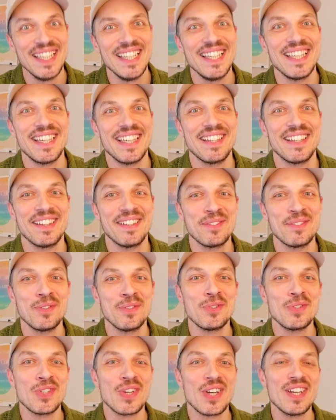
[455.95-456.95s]
in the
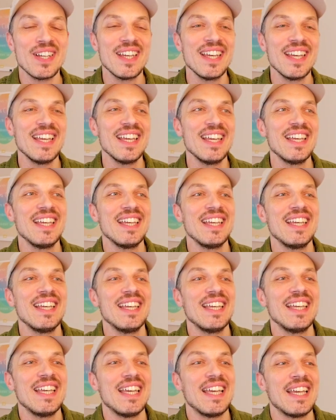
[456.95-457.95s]
future.
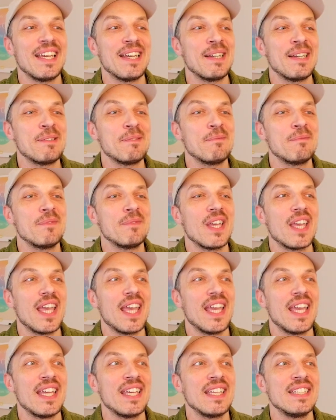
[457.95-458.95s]

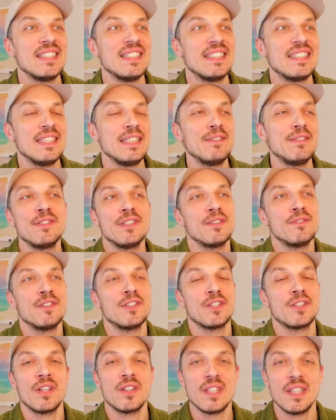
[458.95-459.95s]
And even if
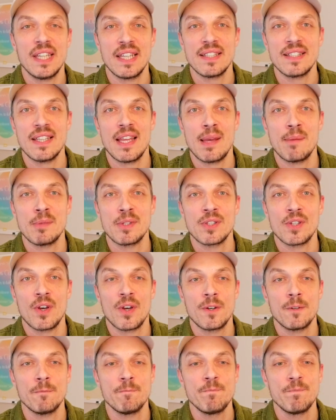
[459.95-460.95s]
you're not the next
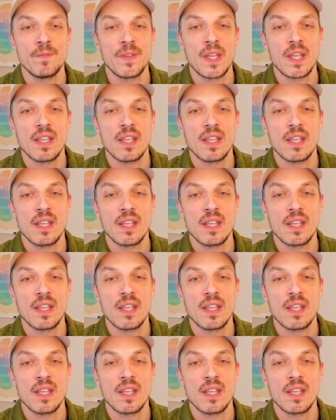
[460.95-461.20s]
Amazon,